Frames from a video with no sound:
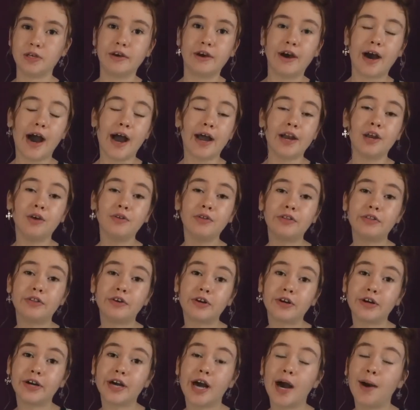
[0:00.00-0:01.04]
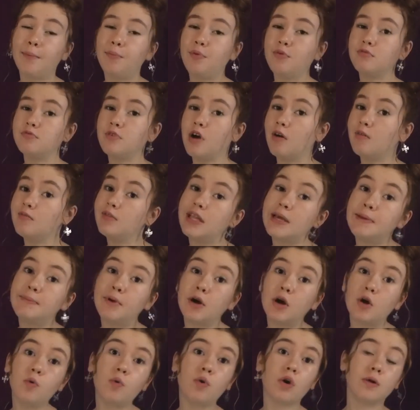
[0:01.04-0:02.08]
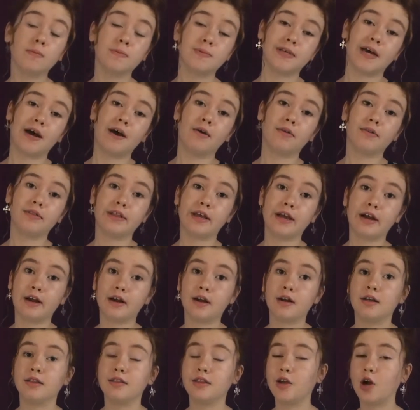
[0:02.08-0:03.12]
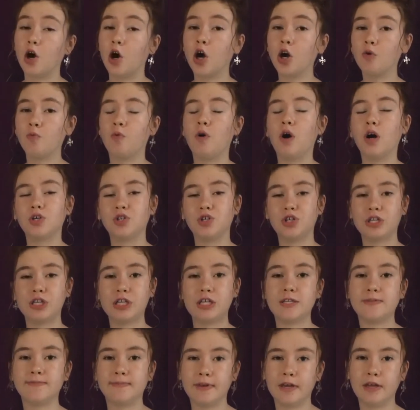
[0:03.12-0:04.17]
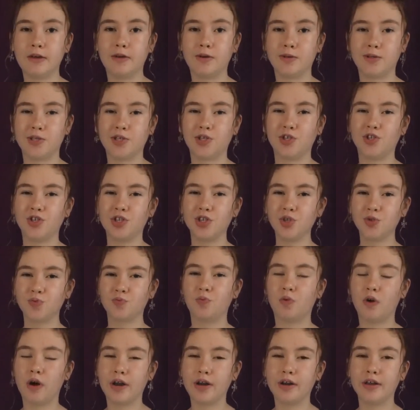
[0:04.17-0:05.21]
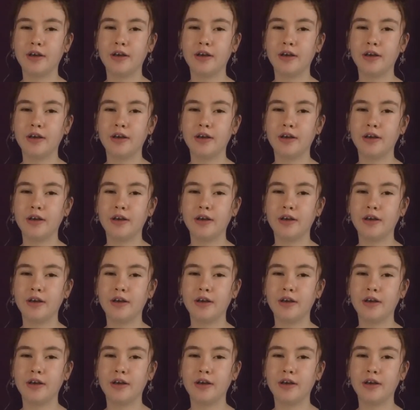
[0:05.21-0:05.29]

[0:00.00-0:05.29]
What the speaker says: I know that there are a couple lonely bookworms out there that aren't watching these videos that just want